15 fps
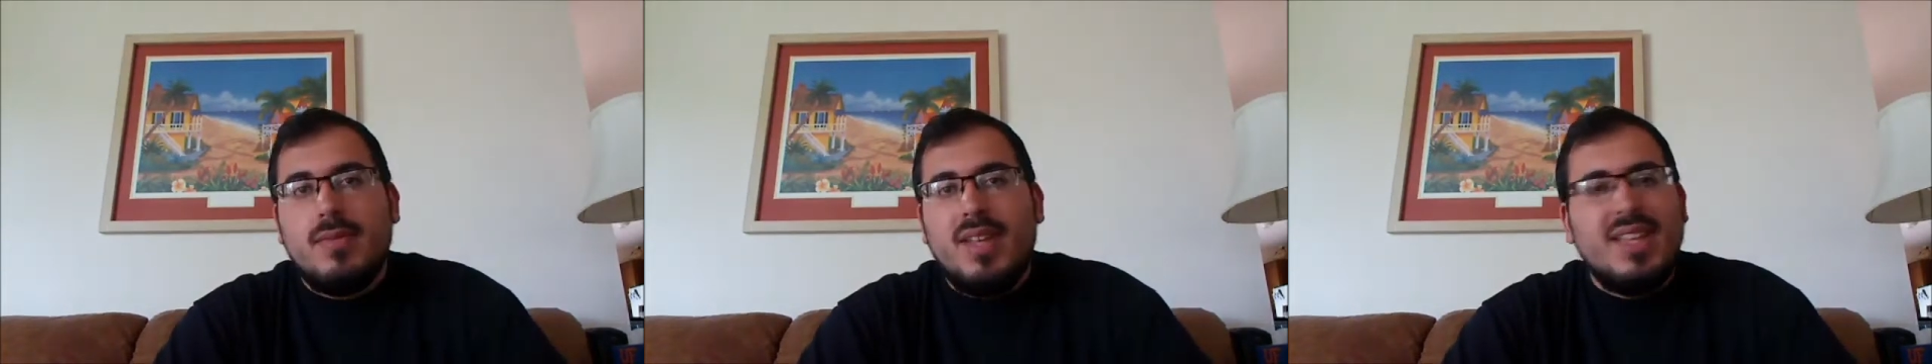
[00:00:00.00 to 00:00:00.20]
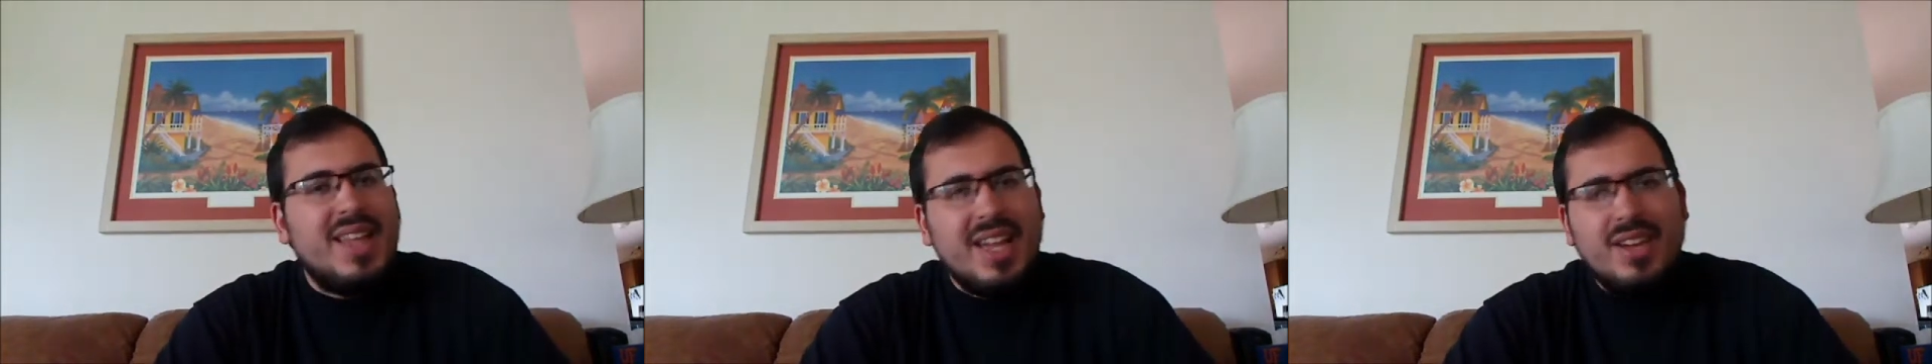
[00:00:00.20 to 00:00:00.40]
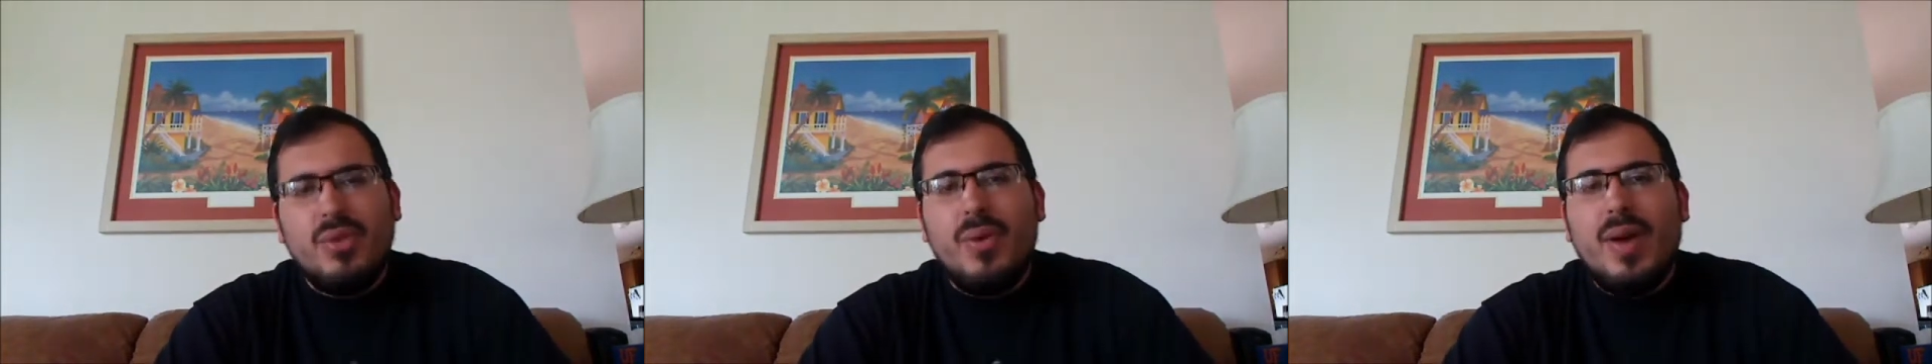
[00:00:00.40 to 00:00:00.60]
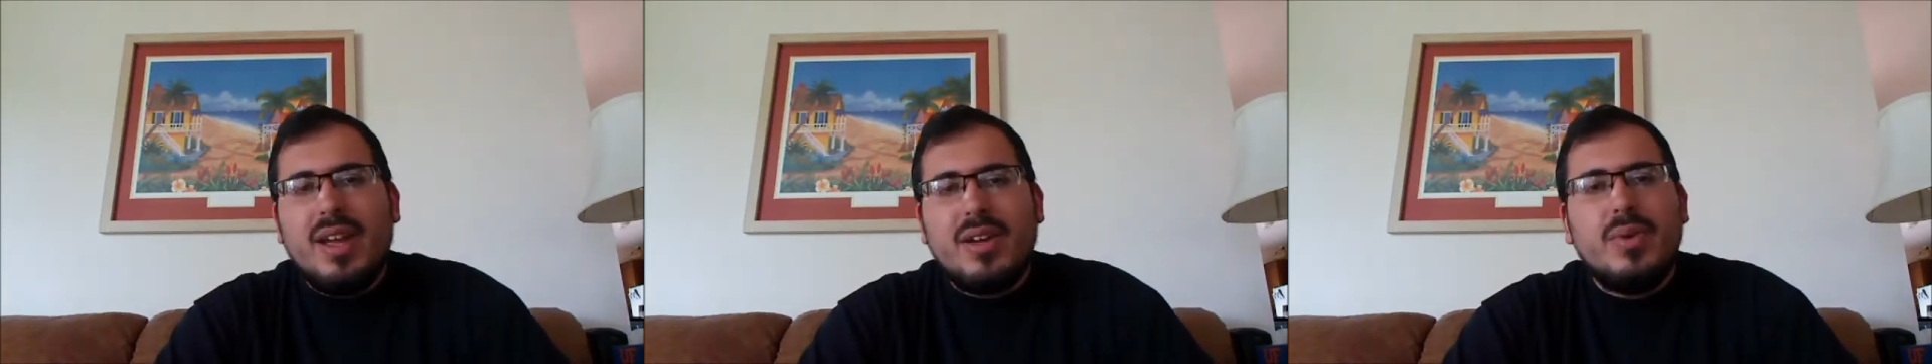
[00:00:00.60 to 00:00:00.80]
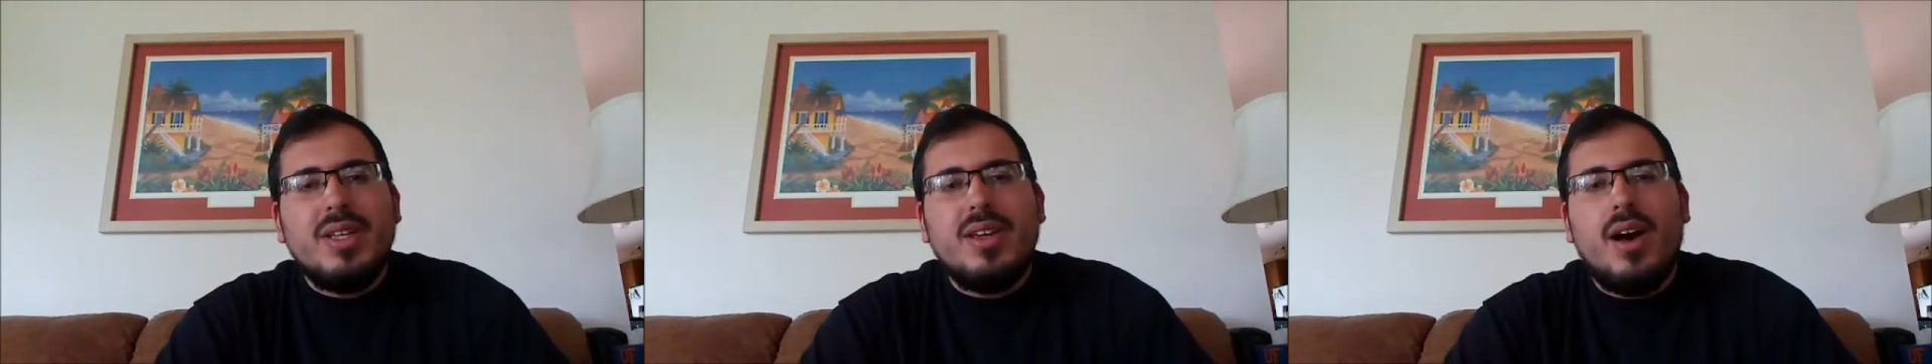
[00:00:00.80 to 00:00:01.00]
And that
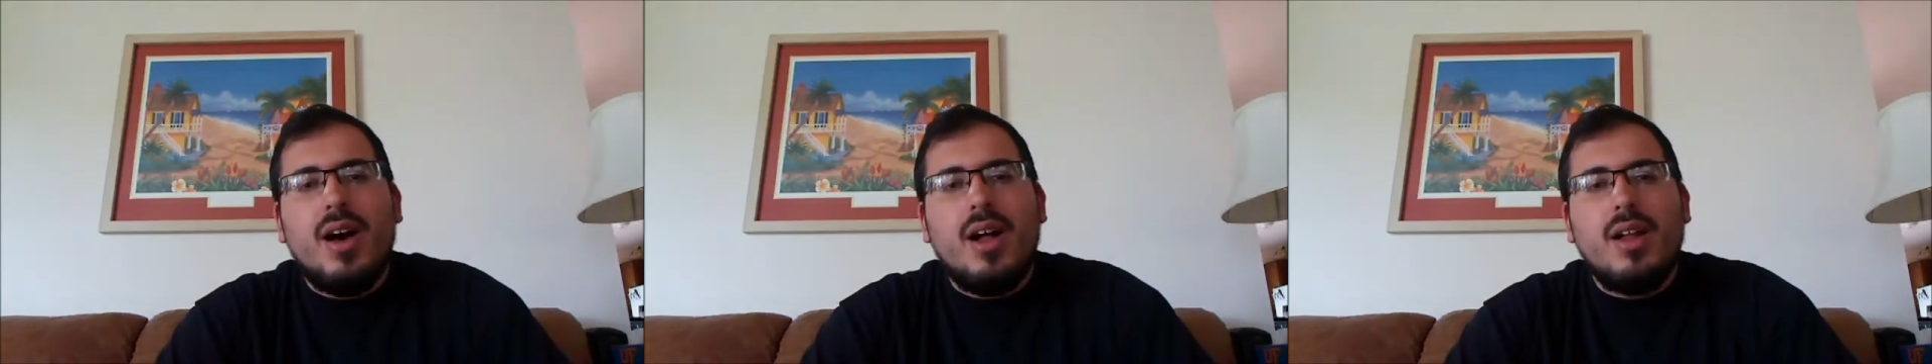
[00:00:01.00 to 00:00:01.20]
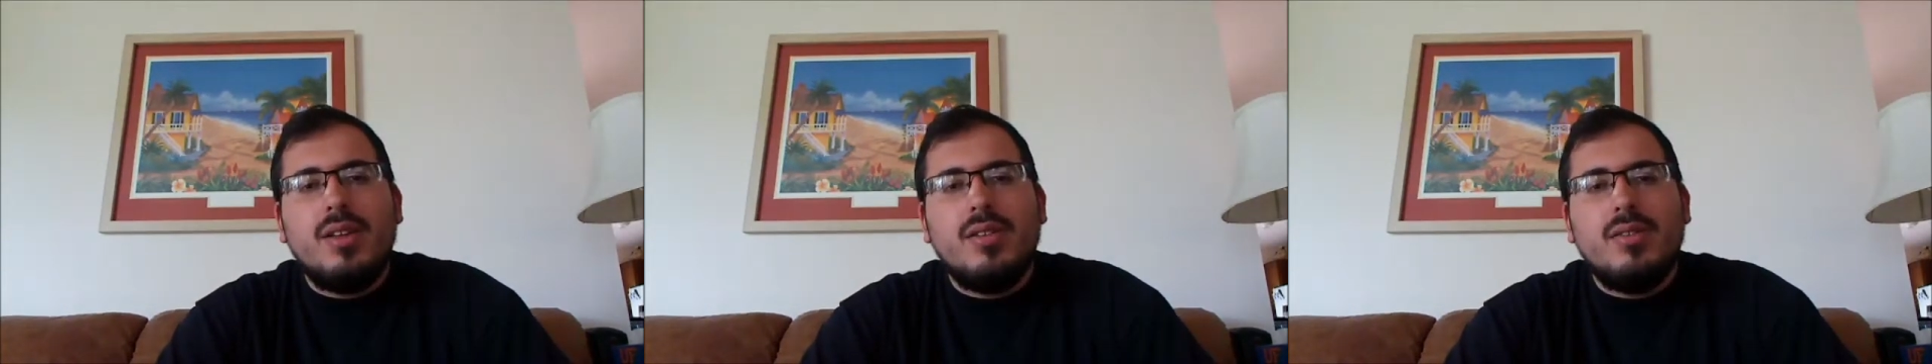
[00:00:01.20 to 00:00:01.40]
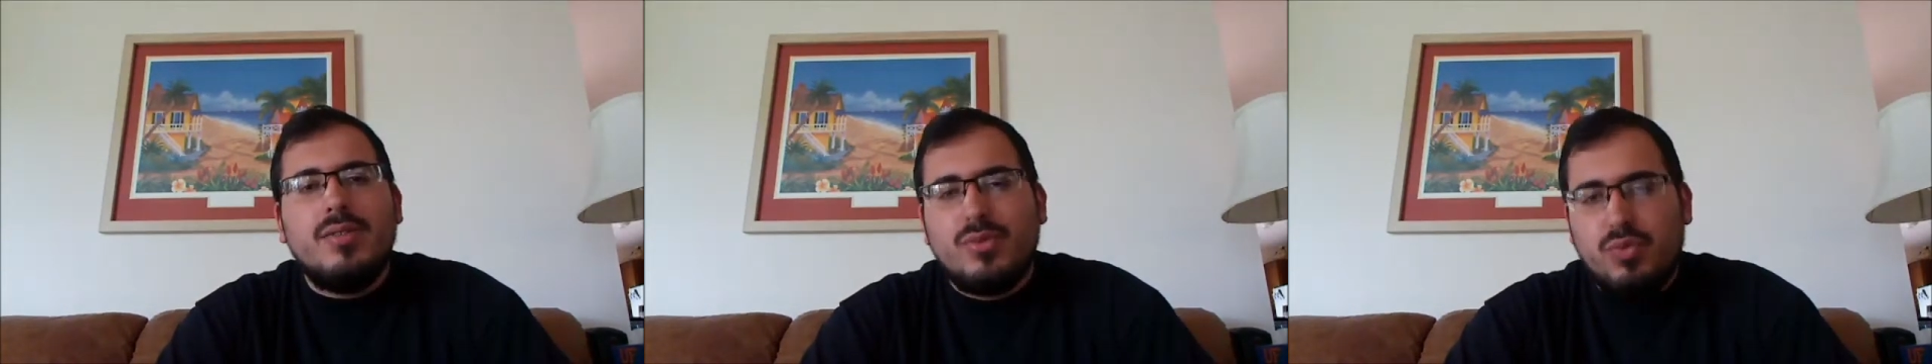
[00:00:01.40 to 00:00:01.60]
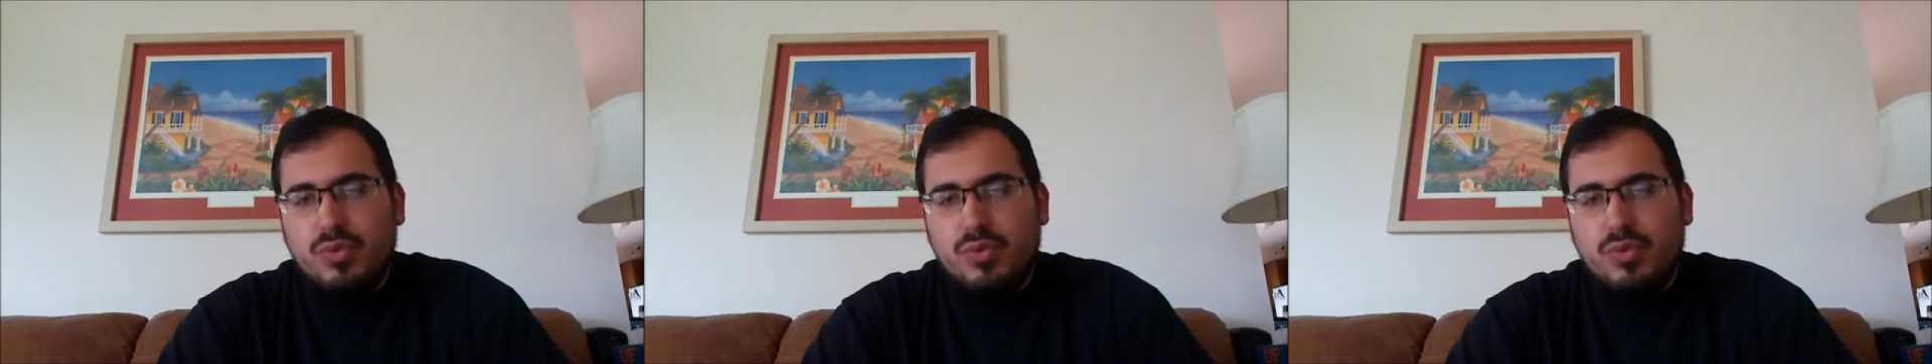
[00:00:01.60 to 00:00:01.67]
grand guignol of